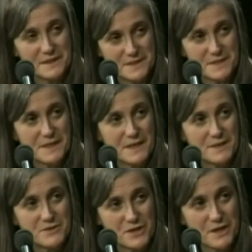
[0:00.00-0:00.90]

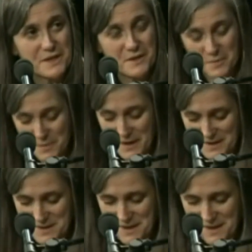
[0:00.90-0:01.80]
today, John
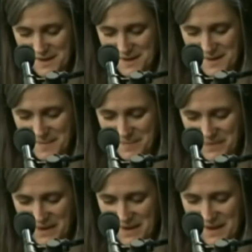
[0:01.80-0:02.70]

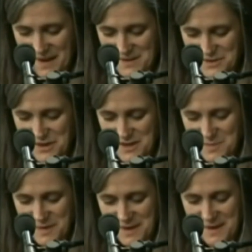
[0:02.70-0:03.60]
Negroponte has
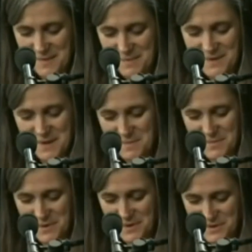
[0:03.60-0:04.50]
just become the
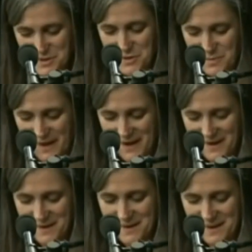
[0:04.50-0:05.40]
#2
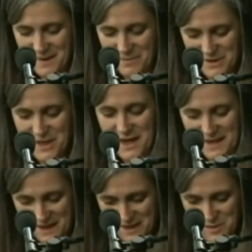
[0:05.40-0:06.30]
man,
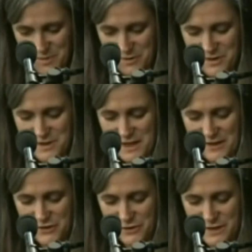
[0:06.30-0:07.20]
resigning his post as
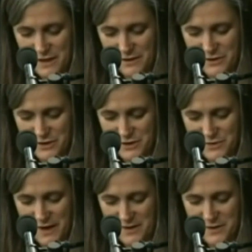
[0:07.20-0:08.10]
National Intelligence
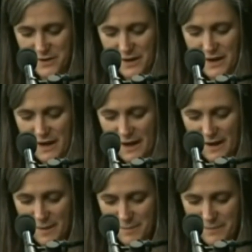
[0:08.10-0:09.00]
Director
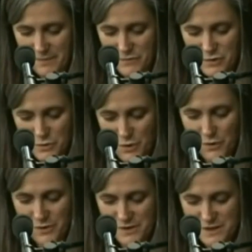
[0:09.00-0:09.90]
to
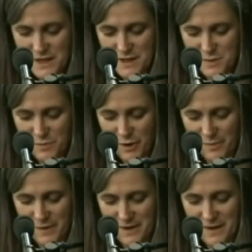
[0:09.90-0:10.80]
go to the State
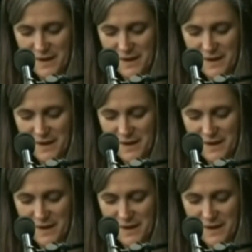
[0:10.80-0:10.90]
Department.